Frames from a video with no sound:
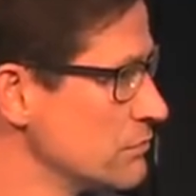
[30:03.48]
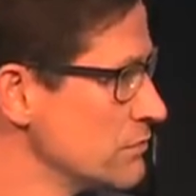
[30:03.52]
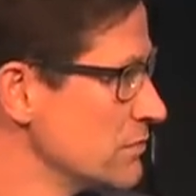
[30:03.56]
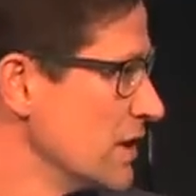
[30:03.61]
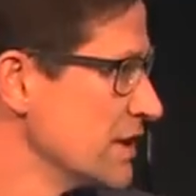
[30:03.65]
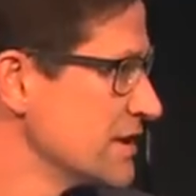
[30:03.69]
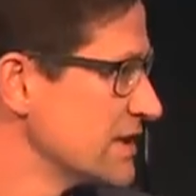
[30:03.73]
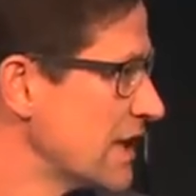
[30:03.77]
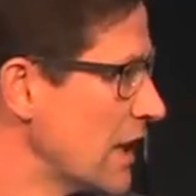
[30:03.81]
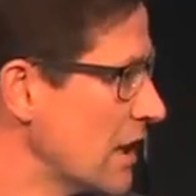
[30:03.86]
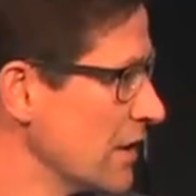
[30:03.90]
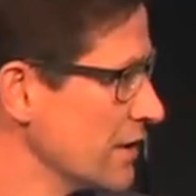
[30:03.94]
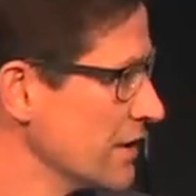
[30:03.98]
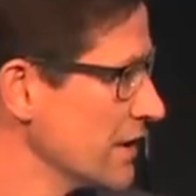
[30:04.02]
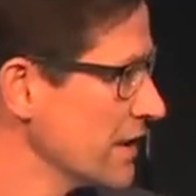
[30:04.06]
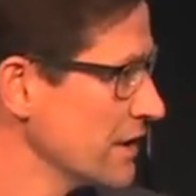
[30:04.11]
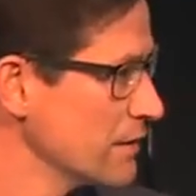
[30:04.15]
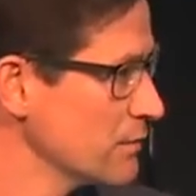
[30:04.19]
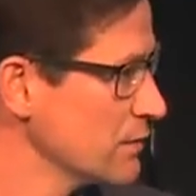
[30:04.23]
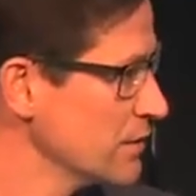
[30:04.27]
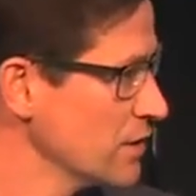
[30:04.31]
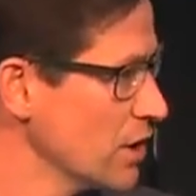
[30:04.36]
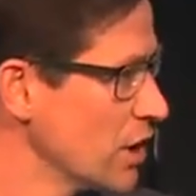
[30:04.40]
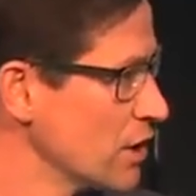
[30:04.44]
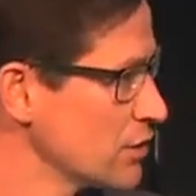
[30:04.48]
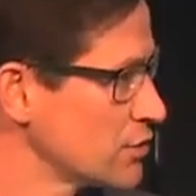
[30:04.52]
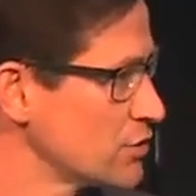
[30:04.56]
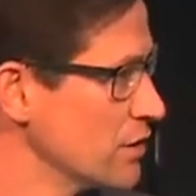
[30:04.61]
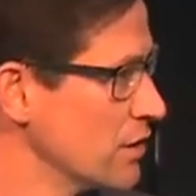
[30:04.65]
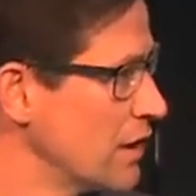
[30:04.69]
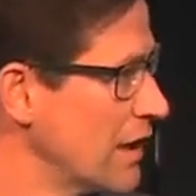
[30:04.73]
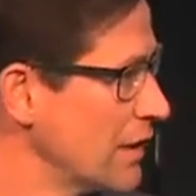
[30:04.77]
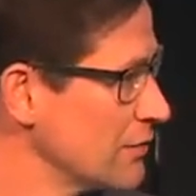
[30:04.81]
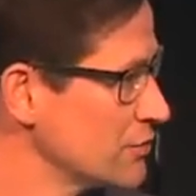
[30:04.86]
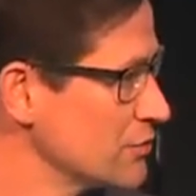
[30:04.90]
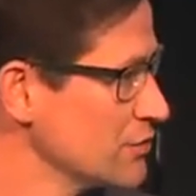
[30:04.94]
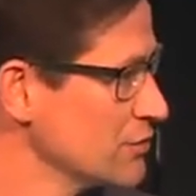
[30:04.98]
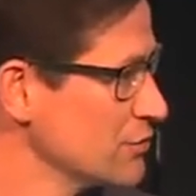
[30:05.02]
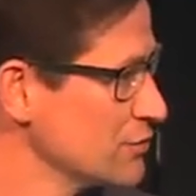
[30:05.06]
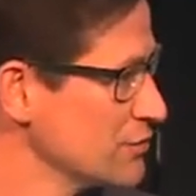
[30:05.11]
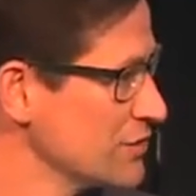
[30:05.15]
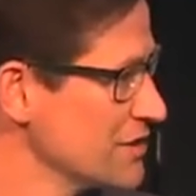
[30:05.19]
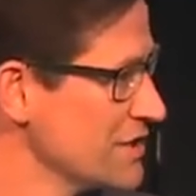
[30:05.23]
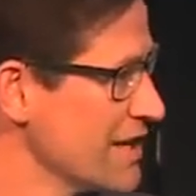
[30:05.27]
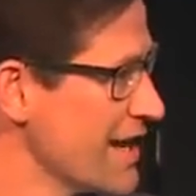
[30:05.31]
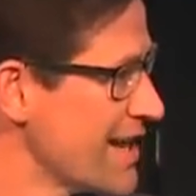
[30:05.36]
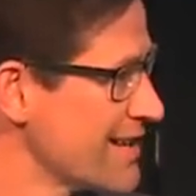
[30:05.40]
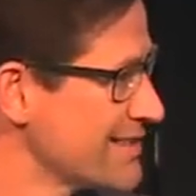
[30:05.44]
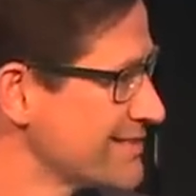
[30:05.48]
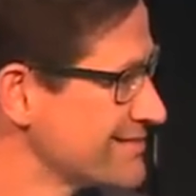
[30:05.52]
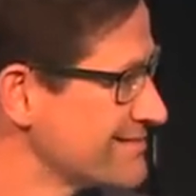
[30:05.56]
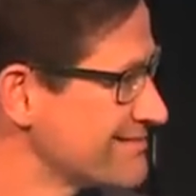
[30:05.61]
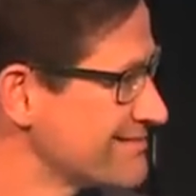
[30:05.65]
That's our data. We're not sure how to use it yet.